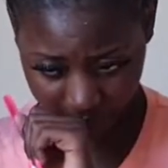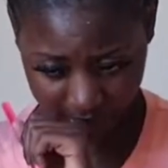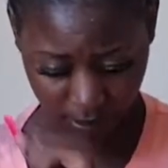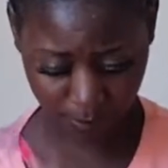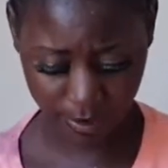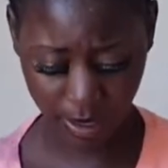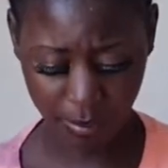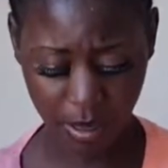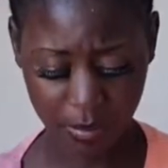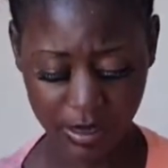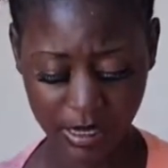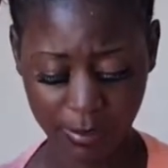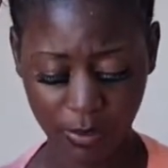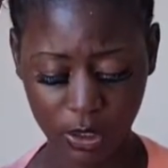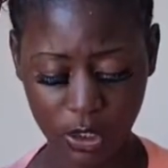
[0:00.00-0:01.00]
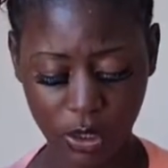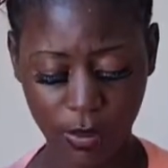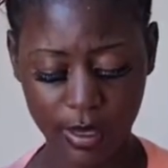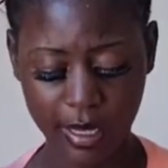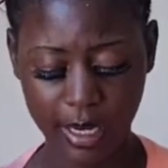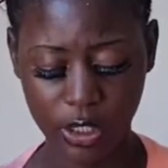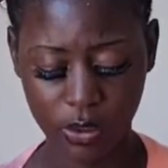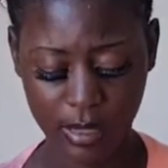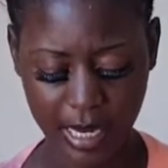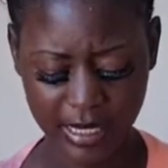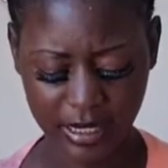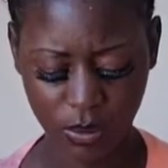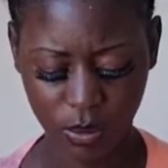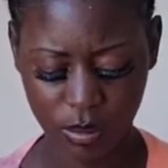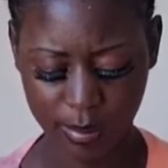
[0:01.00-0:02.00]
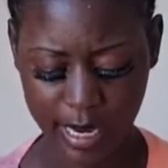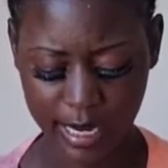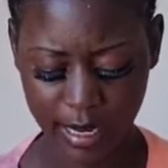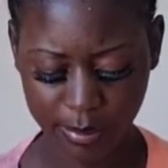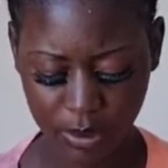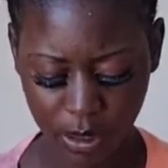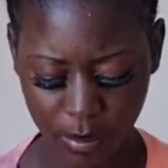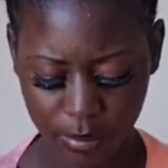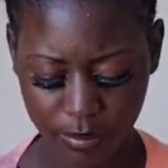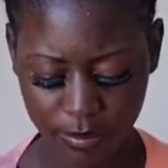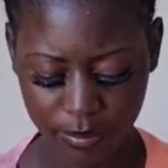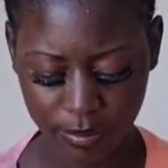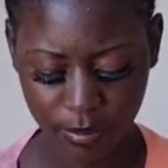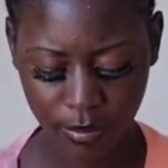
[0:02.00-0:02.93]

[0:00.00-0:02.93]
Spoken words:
But the problem is, I'm not sure whether I should edit with my laptop